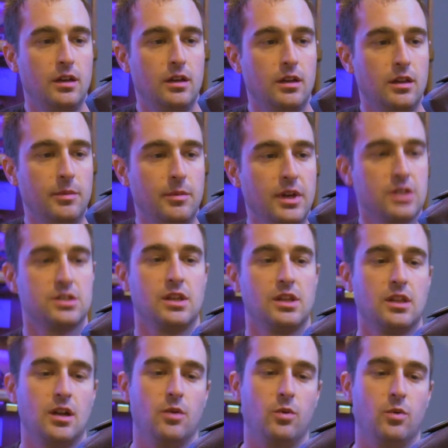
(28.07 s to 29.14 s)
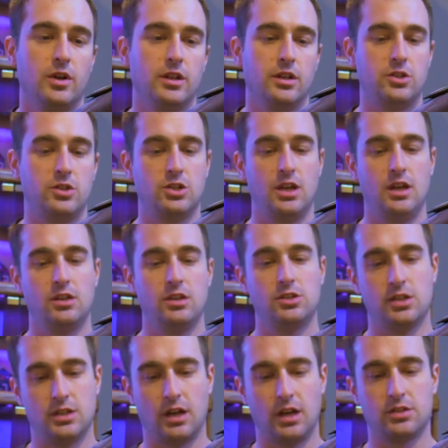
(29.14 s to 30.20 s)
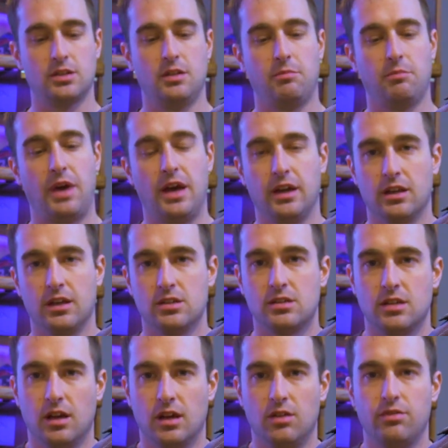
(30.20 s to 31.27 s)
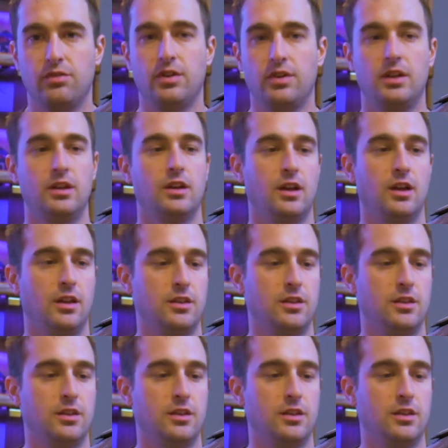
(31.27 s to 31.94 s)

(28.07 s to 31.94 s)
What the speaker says: The biggest thing that I wanted to change is actually the bag itself.